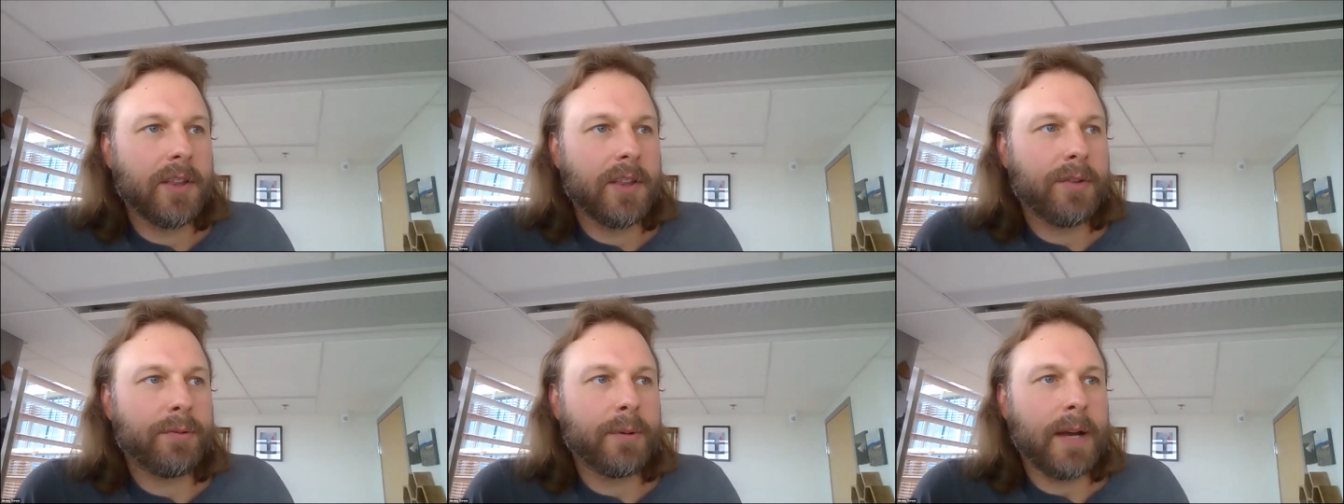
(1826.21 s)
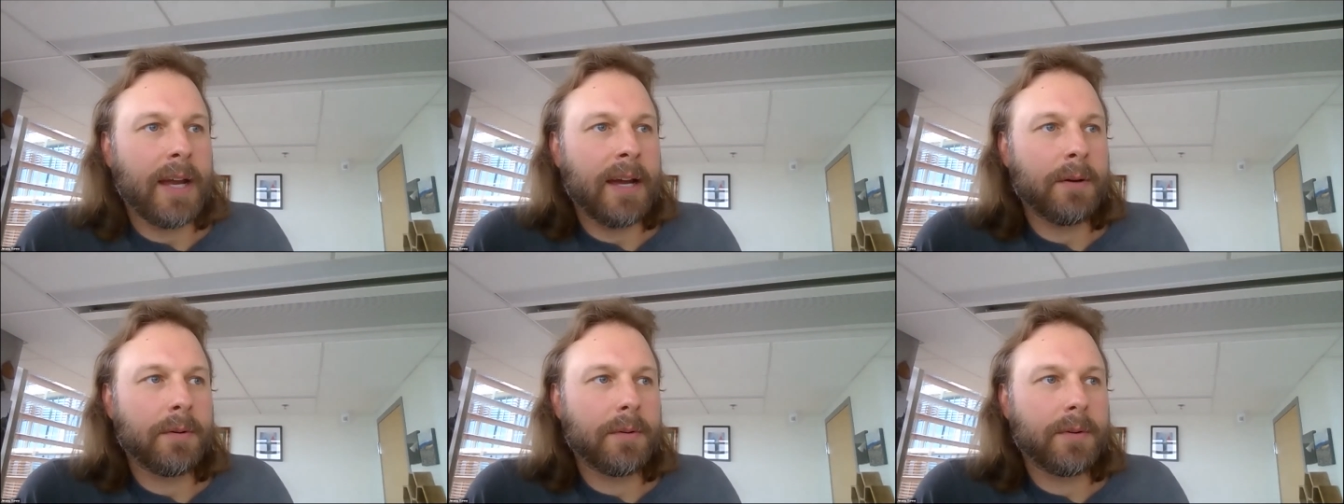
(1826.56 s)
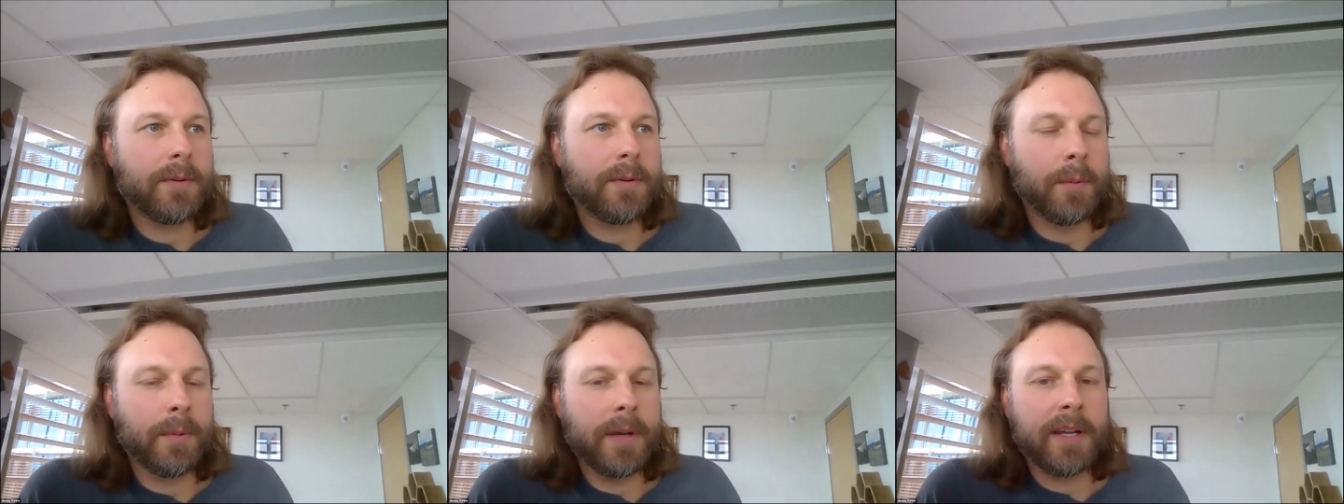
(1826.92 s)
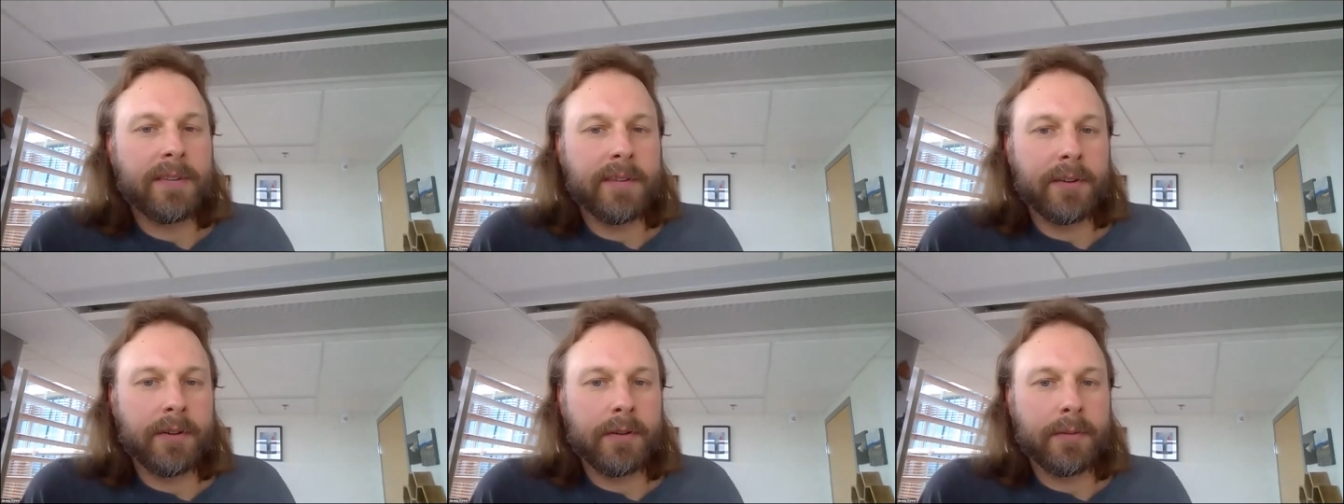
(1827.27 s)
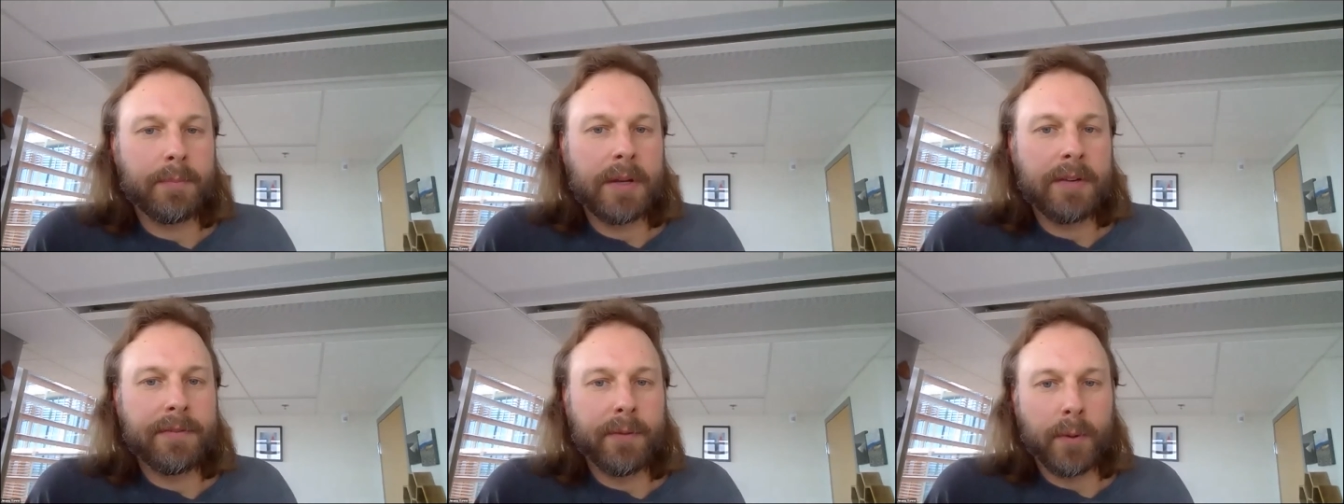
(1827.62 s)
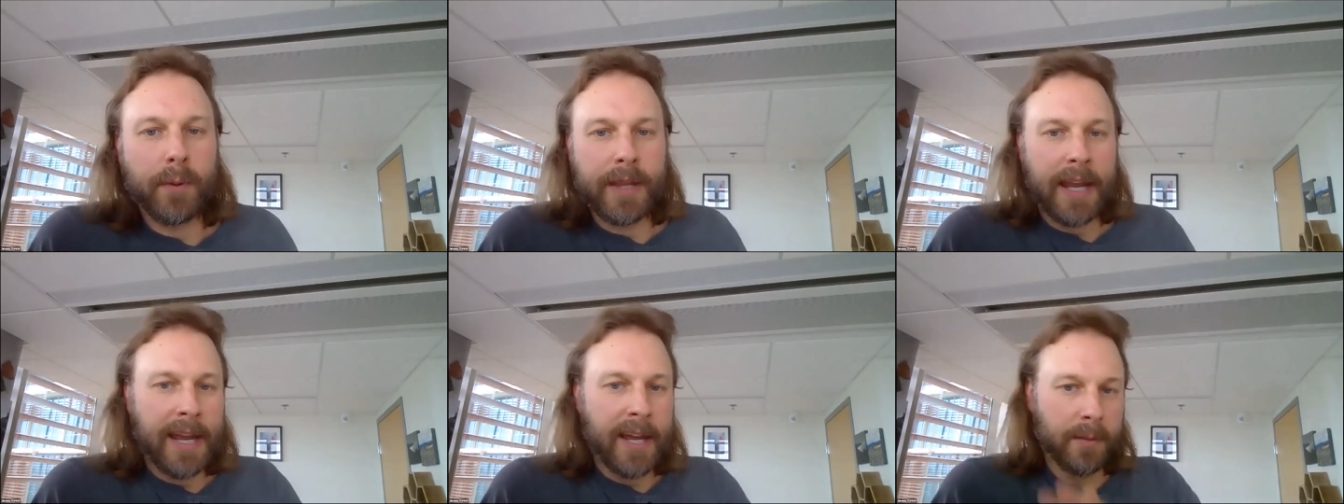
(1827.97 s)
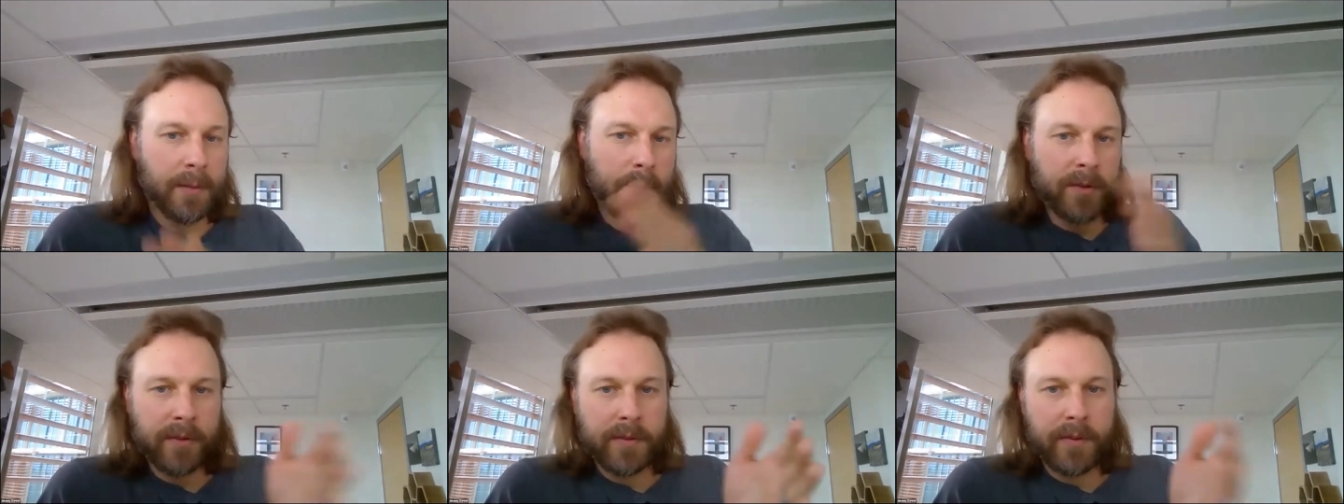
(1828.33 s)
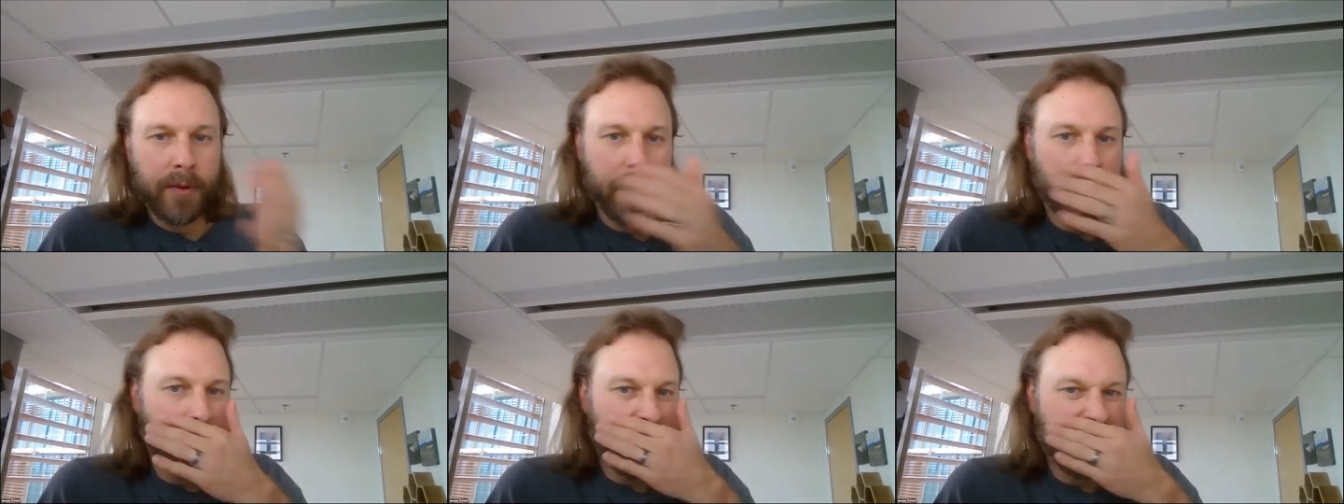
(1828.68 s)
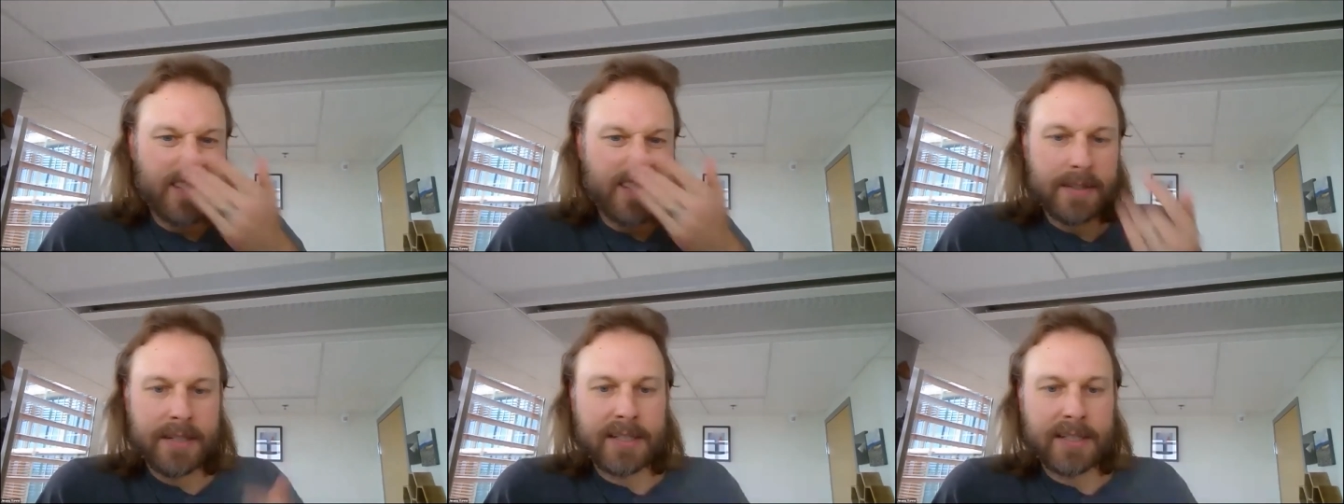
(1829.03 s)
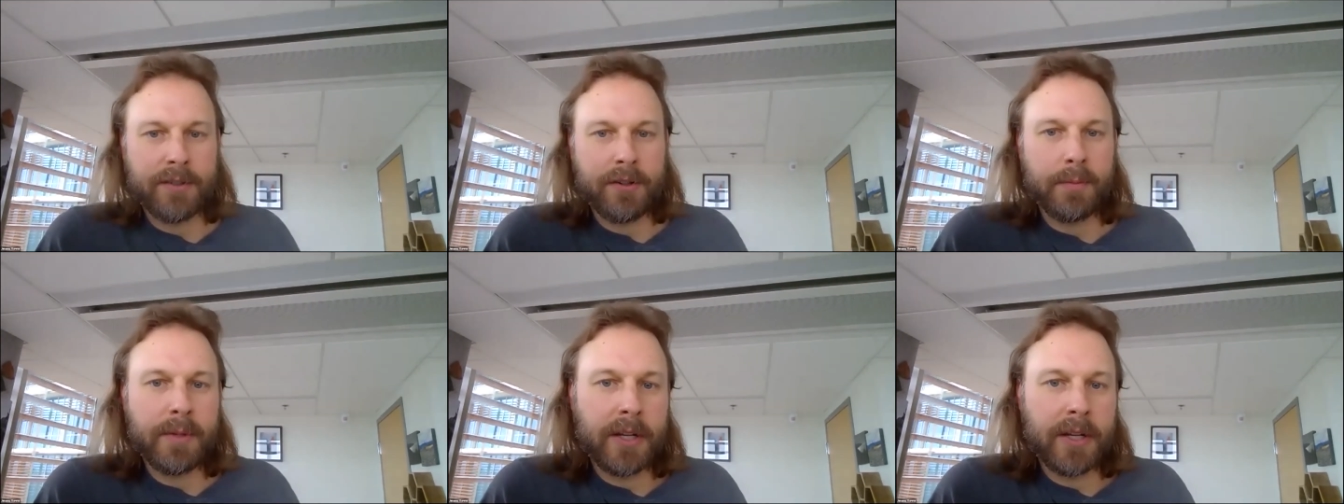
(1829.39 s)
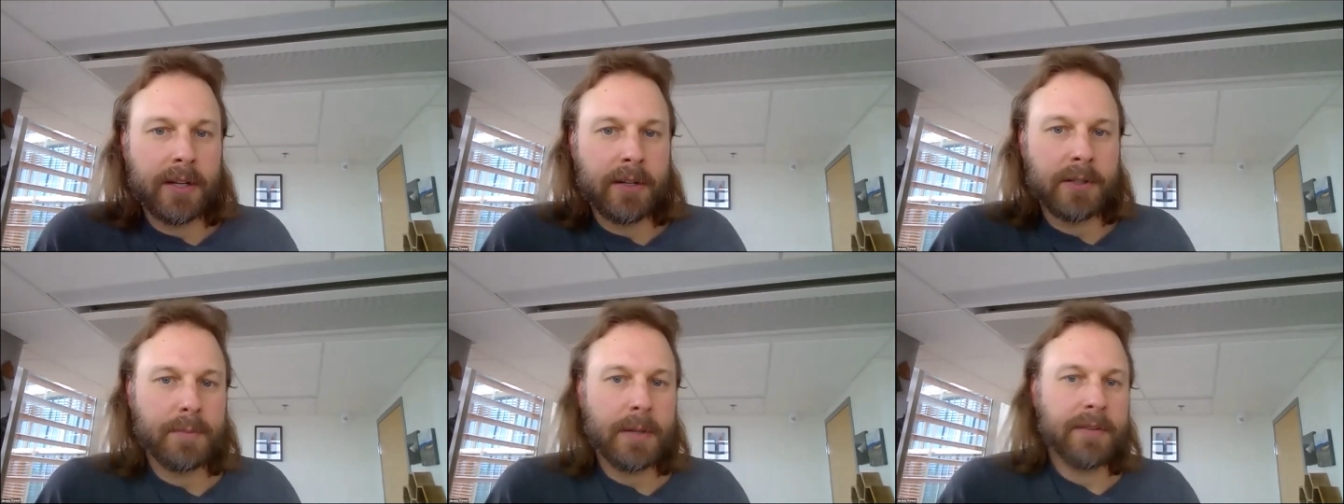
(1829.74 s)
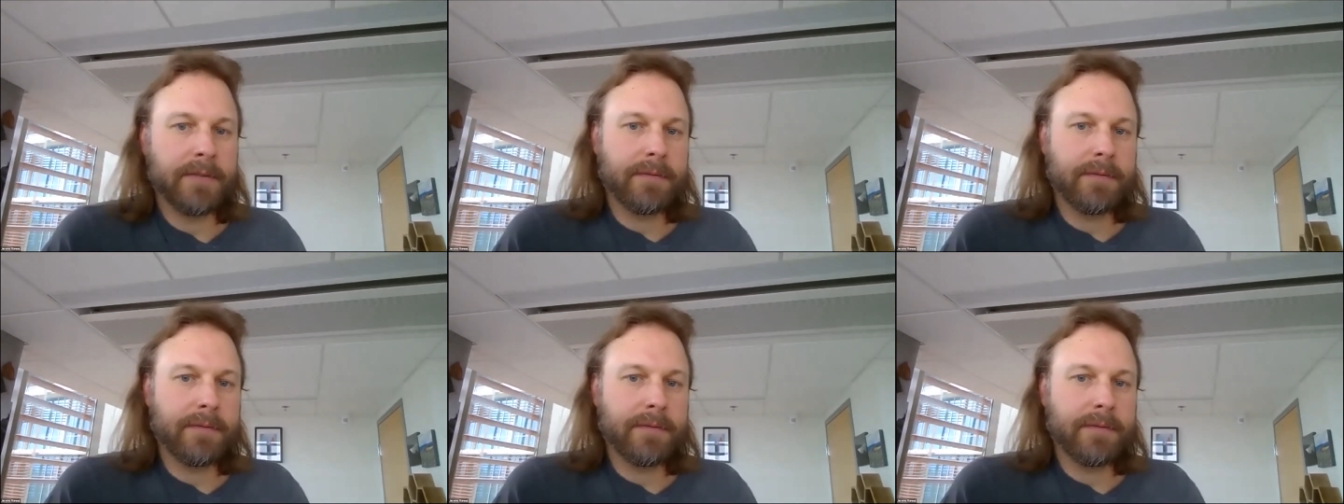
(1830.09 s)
throughout what we consider before the animals, so the last 600 million years,